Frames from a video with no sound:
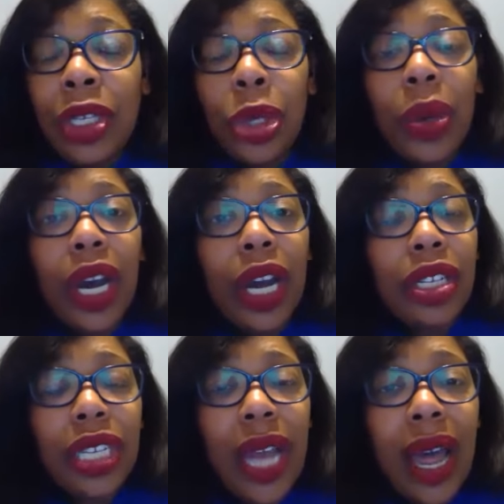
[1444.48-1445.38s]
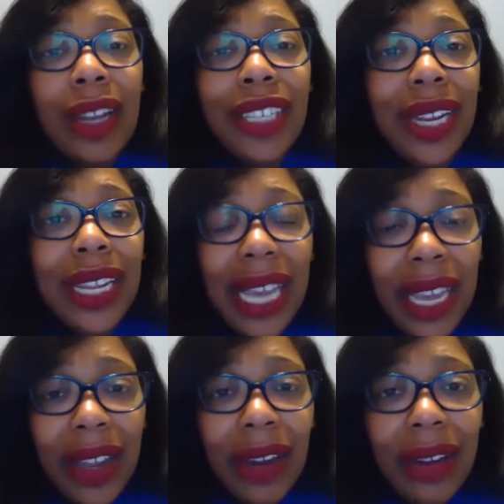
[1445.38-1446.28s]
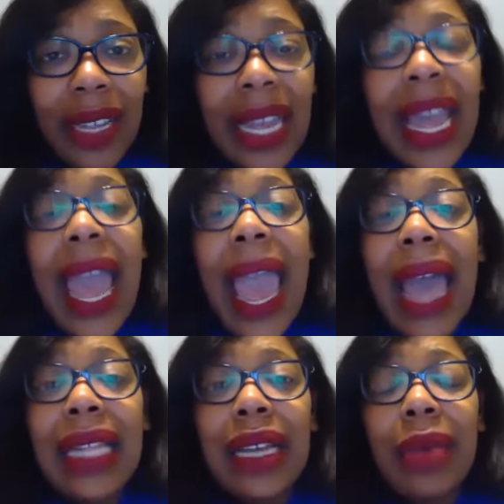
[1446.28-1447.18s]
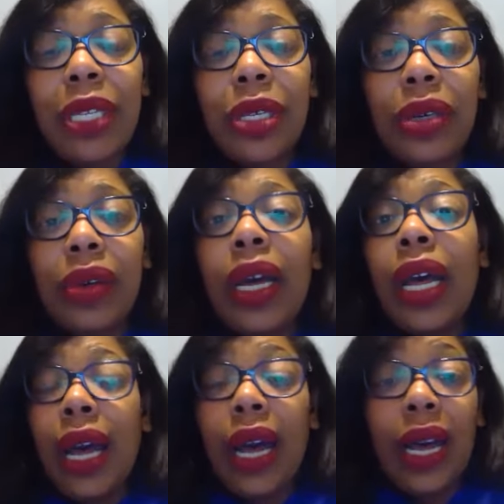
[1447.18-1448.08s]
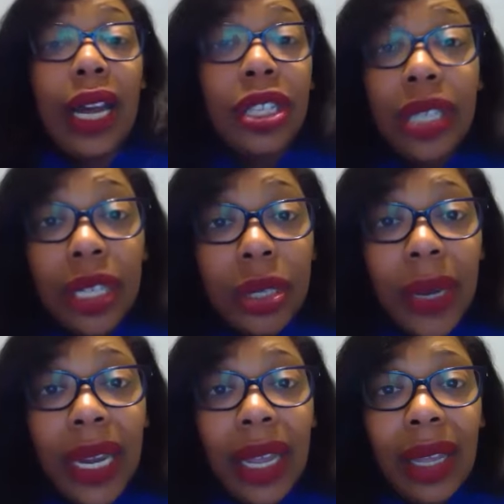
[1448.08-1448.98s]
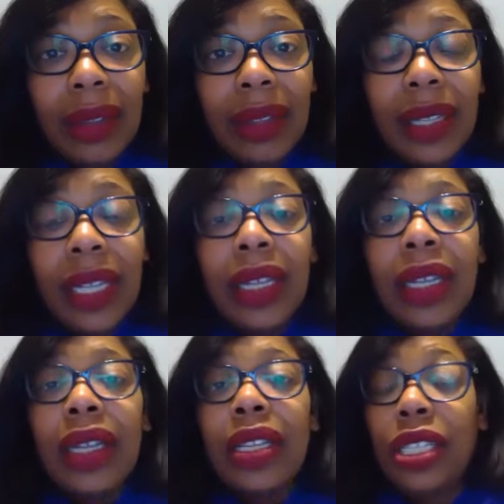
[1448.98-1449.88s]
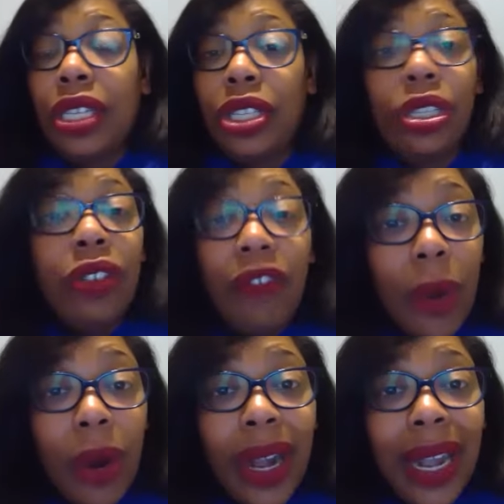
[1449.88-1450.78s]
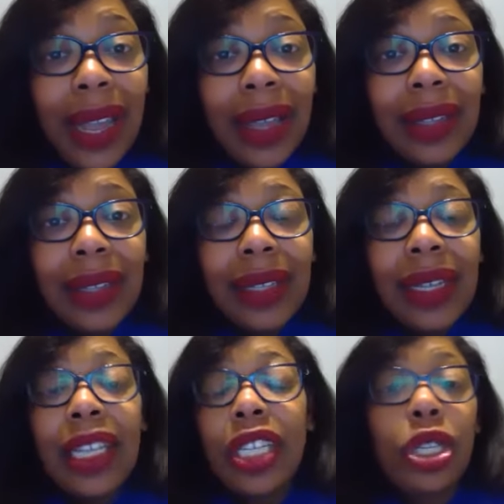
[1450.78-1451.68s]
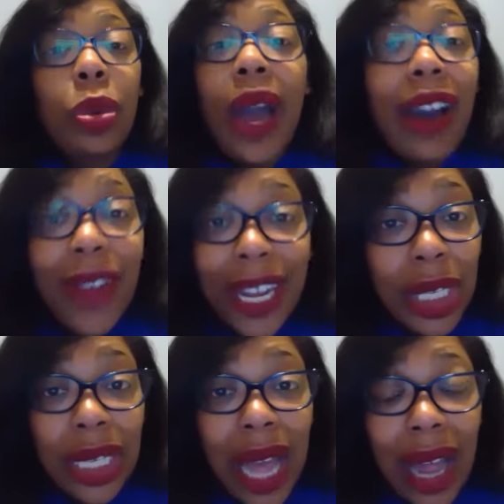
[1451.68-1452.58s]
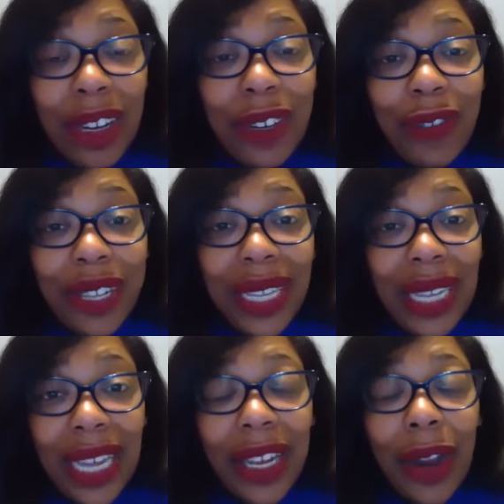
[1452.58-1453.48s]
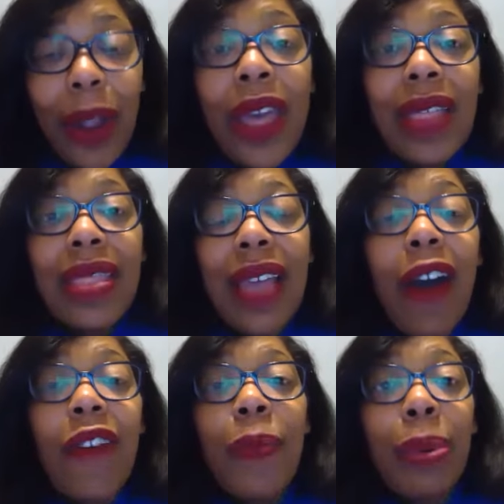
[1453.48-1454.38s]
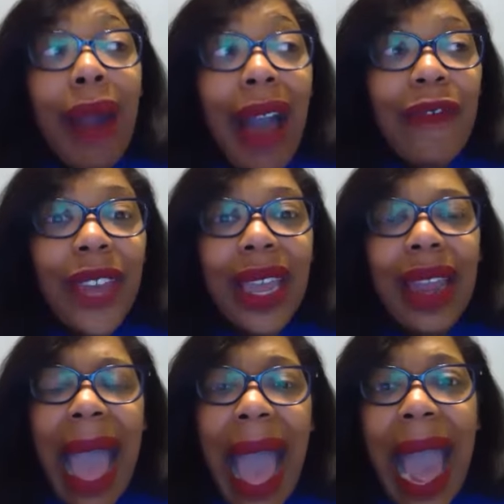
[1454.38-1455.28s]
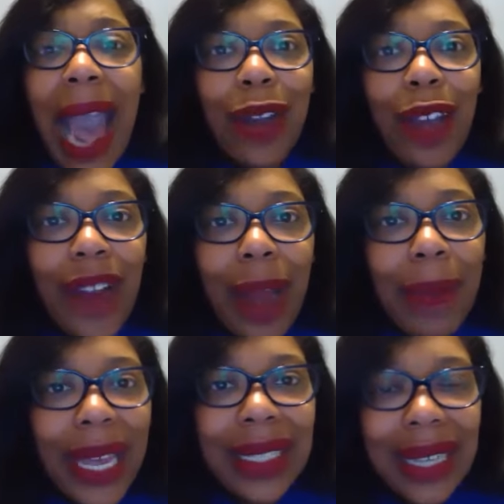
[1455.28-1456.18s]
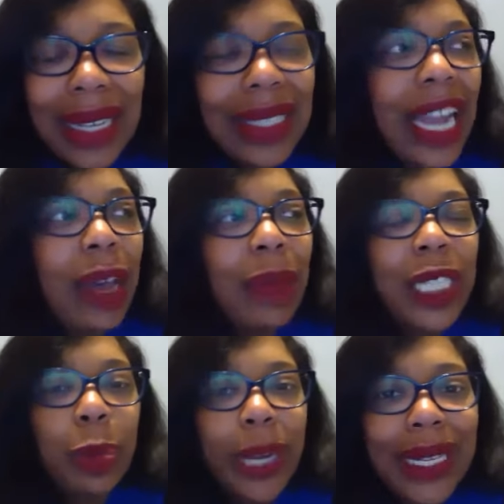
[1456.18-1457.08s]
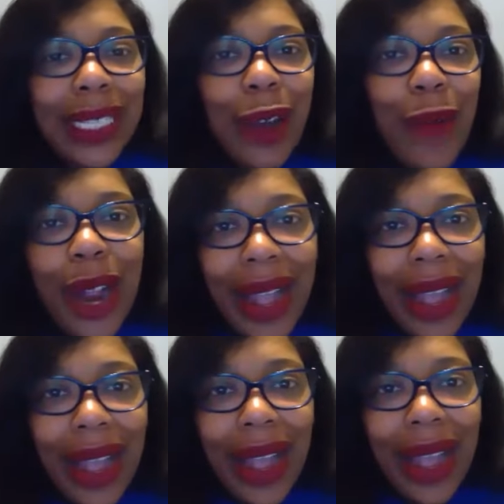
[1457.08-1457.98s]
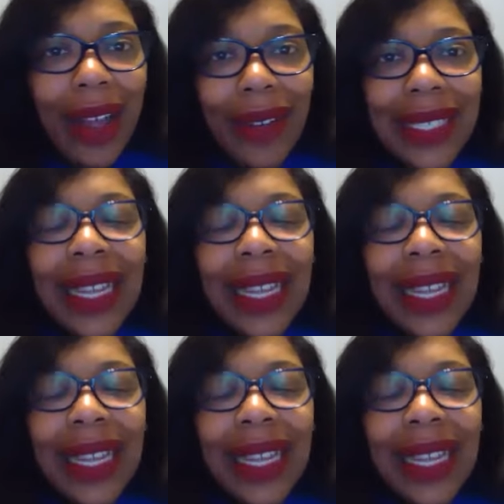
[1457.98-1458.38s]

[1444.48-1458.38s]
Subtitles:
to $100 a year adds up to $120 to $240 to $1,200 for the year of profit out of our business that could be spent somewhere else,